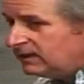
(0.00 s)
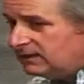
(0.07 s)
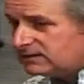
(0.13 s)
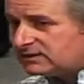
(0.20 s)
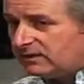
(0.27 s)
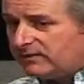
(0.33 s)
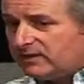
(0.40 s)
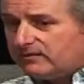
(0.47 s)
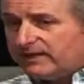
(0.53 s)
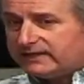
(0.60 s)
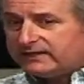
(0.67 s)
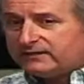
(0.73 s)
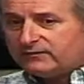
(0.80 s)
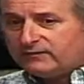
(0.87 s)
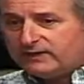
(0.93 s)
somebody might
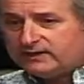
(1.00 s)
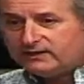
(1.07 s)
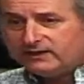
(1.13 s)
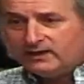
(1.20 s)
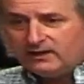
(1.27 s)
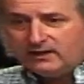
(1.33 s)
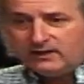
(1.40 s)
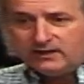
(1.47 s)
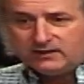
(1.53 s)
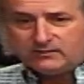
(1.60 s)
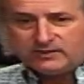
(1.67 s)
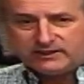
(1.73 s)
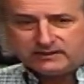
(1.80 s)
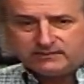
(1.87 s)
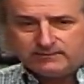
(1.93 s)
get offended. And I'm
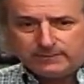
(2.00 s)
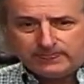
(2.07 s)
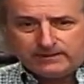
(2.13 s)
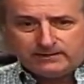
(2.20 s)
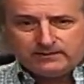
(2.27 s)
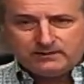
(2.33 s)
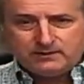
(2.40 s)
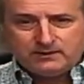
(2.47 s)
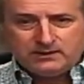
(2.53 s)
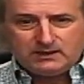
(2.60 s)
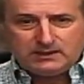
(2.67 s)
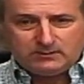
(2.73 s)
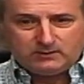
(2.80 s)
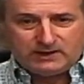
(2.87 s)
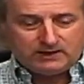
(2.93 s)
like,
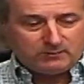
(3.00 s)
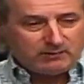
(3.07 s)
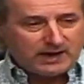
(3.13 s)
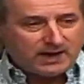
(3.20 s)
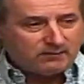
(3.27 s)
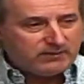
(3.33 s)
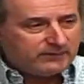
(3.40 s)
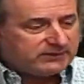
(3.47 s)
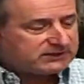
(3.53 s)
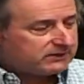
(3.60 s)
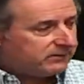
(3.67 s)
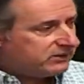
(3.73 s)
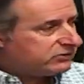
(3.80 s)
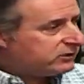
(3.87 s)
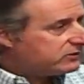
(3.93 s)
wow, maybe
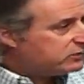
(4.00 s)
somebody should have